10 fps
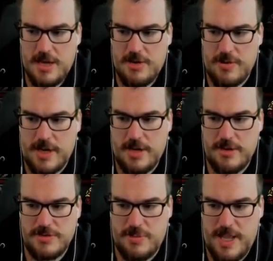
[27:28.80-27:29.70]
Crit
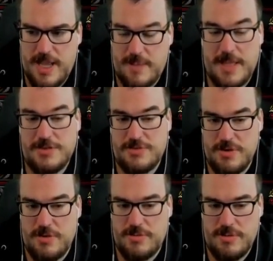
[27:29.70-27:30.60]
goes way up. That's
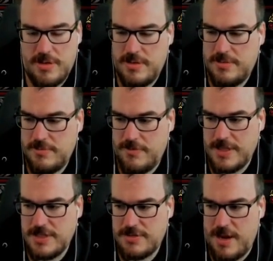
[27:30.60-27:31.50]
true.
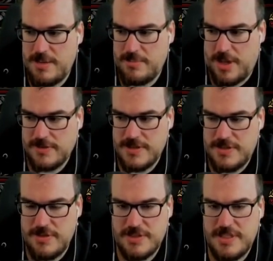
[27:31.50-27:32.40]
Revenge is great in boss fights
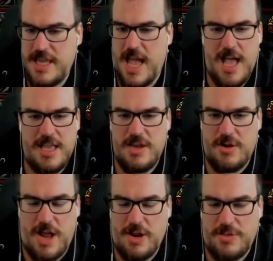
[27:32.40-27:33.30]
too. Yeah, you know,
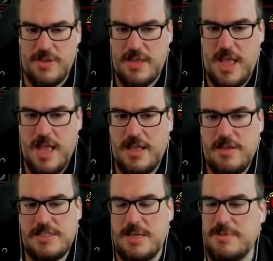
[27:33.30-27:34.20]
I don't...
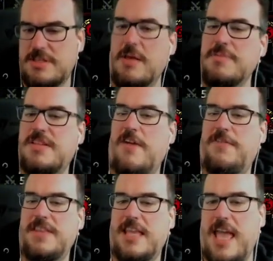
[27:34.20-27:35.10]
Some some stuff
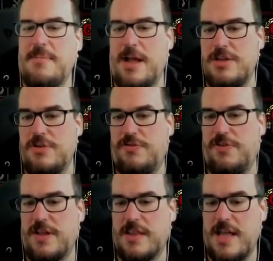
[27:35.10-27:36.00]
in the game I do
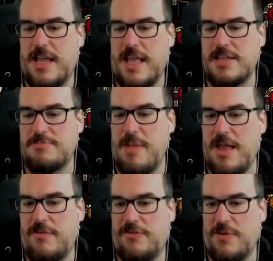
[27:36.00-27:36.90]
feel like is
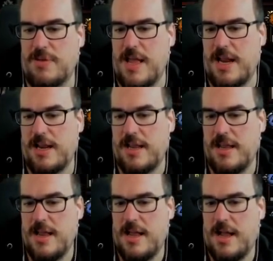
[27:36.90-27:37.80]
meant for, like,
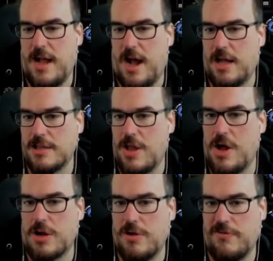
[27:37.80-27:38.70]
a
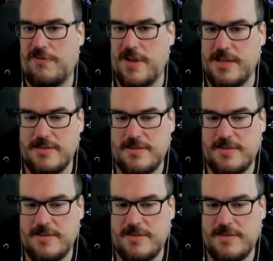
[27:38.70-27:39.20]
longer fight.